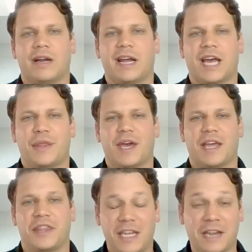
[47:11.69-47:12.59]
I
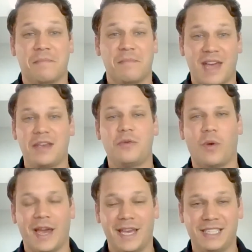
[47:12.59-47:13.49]
think in many
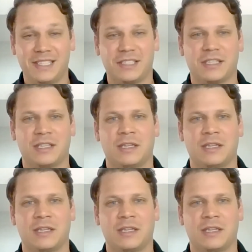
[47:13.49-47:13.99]
ways,